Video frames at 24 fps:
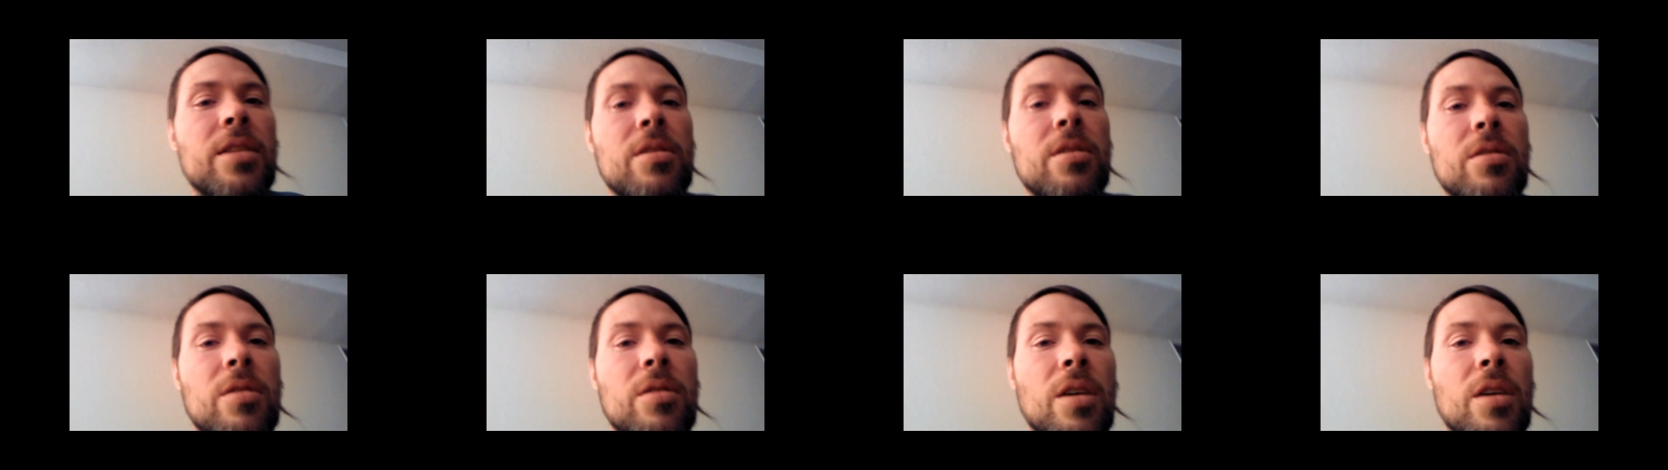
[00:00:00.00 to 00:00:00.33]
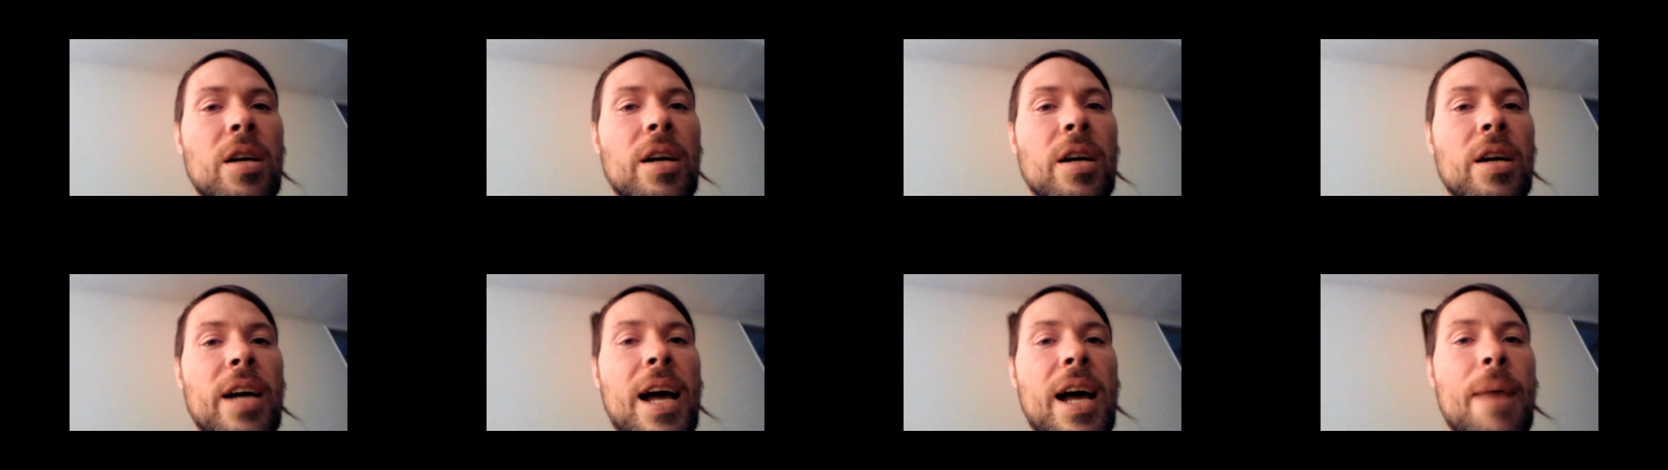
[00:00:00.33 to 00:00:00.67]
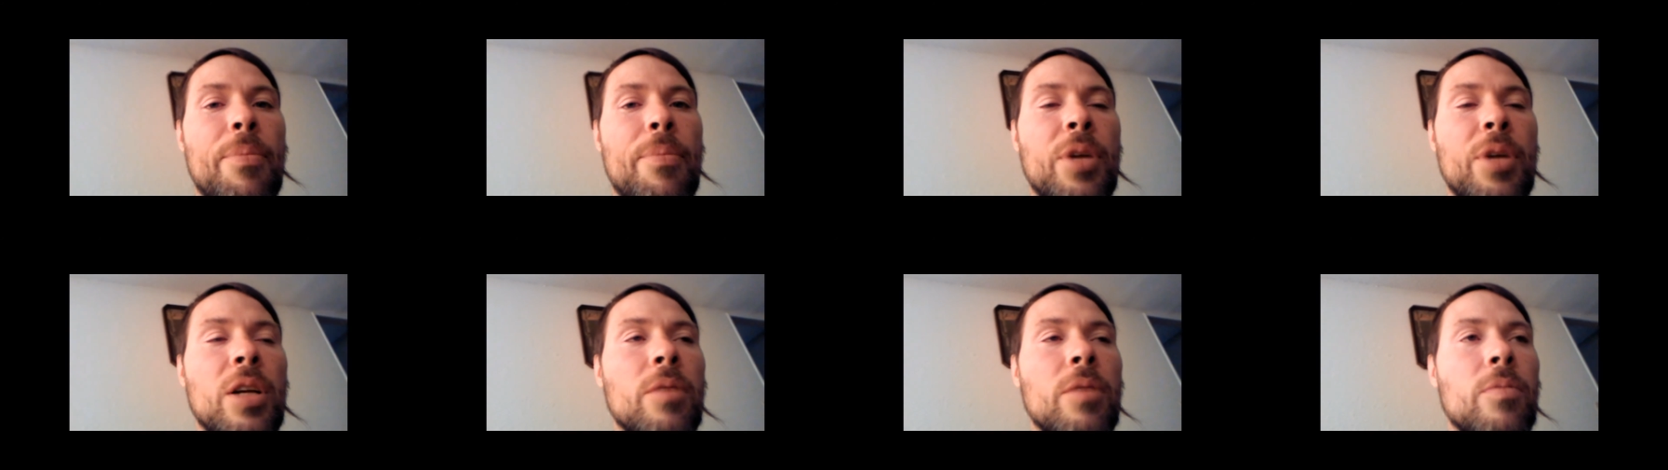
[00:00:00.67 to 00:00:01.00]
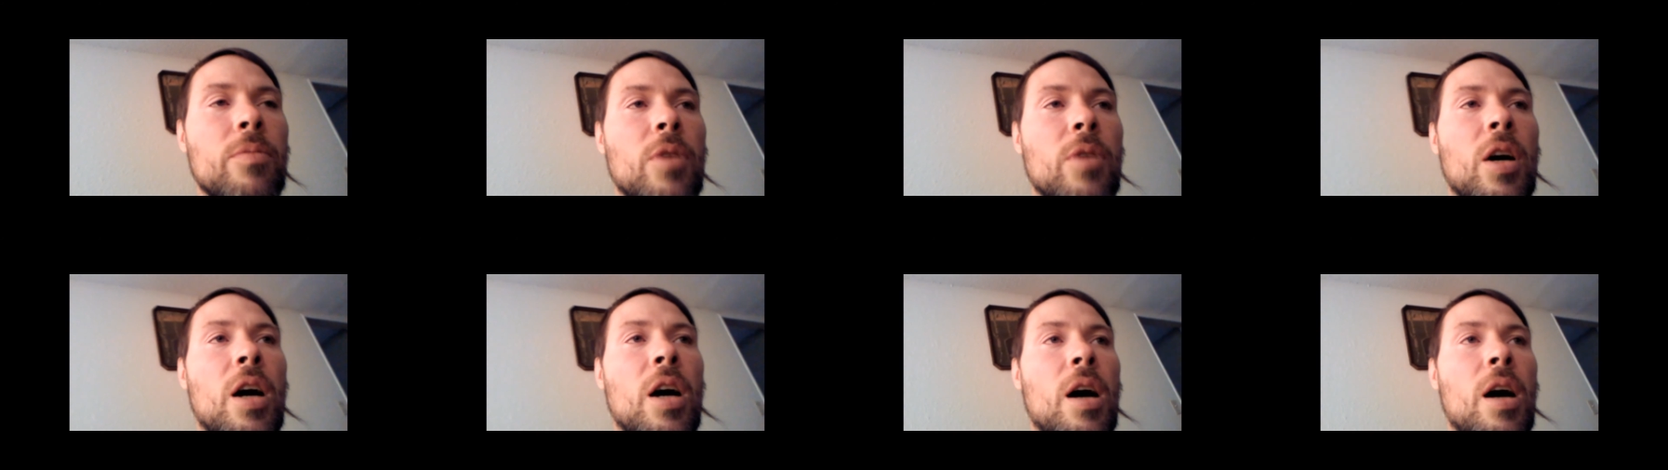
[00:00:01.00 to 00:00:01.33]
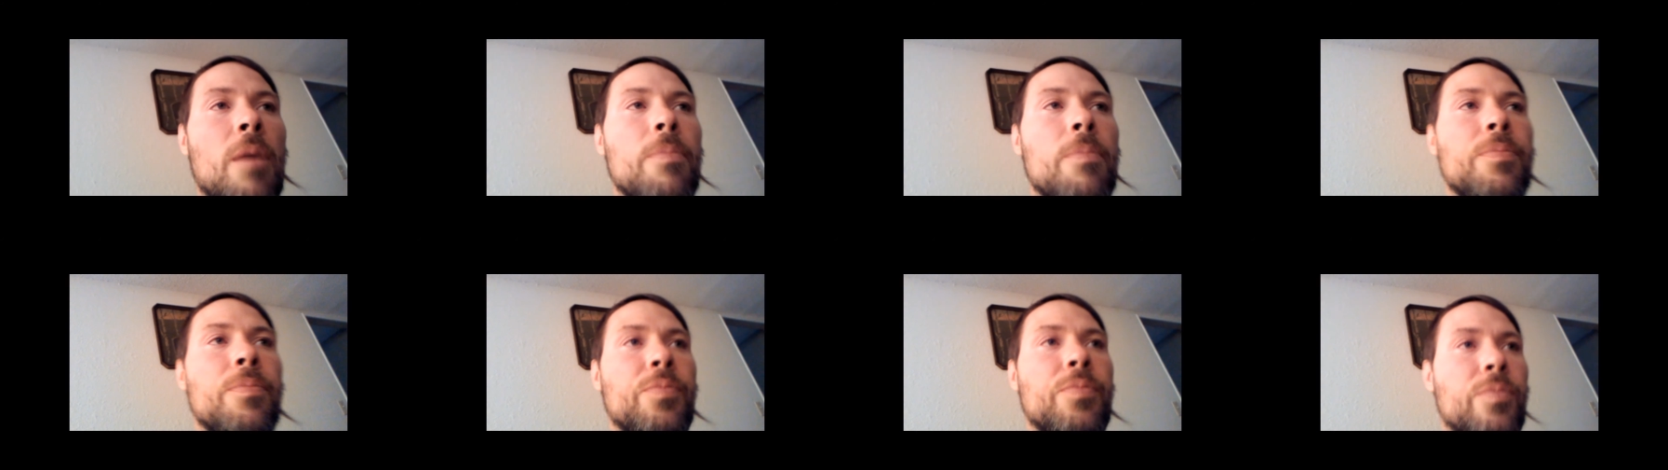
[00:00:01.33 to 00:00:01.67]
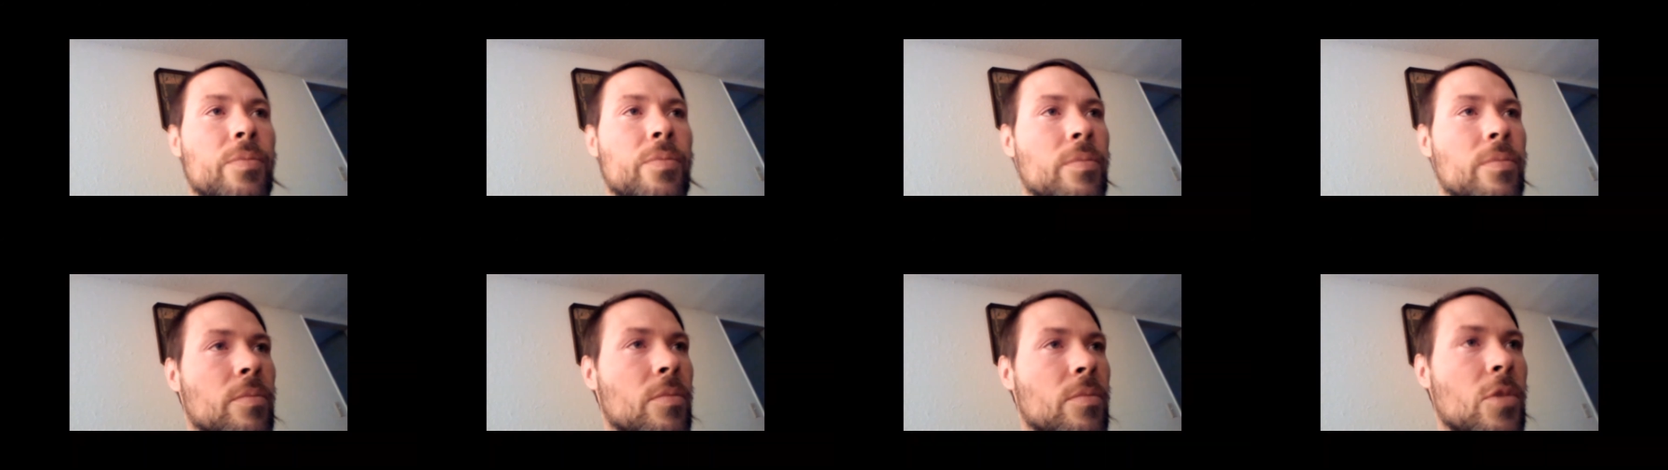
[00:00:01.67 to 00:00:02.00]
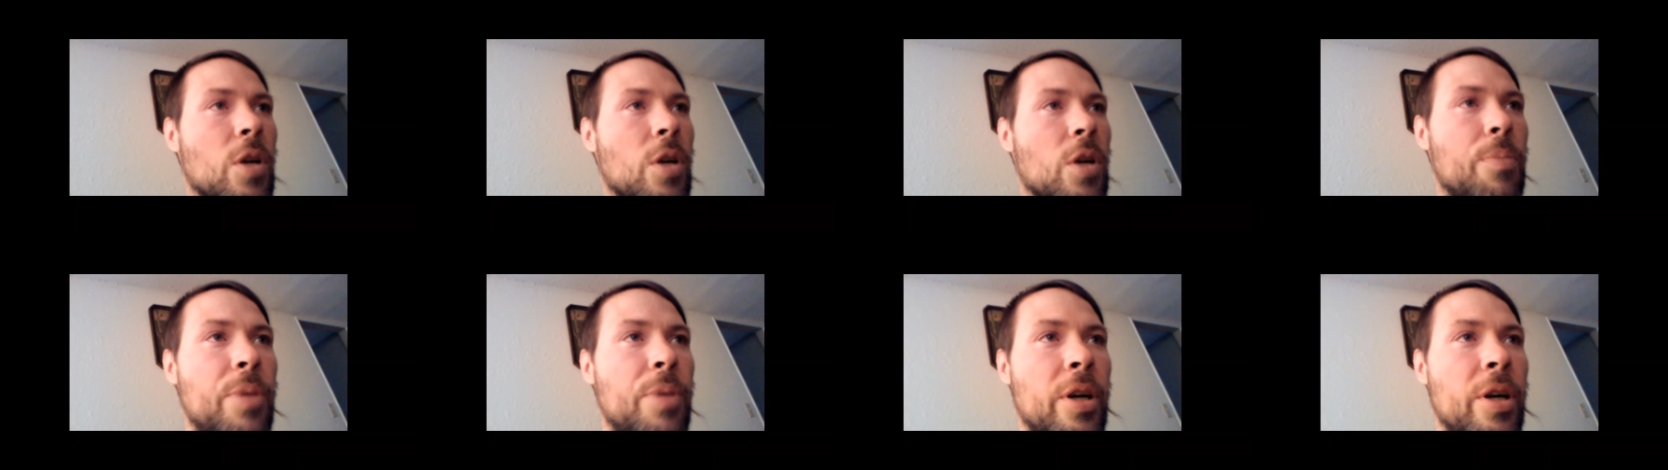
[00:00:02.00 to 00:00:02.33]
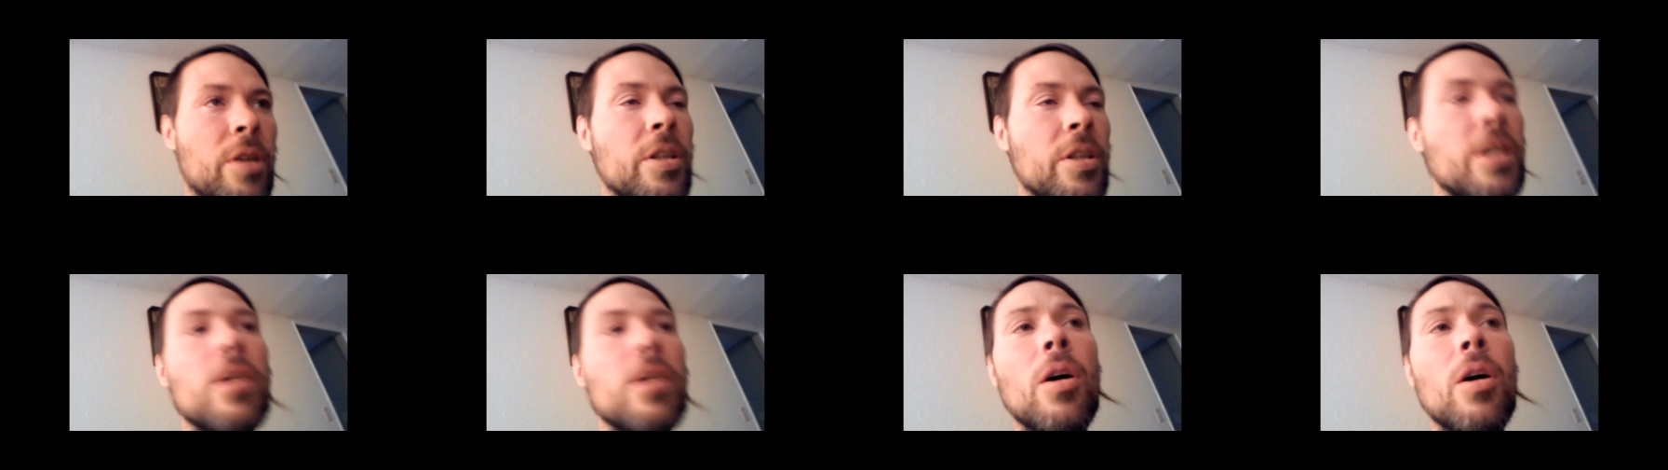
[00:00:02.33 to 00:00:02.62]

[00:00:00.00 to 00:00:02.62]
Um, apparently, uh, one of my friends,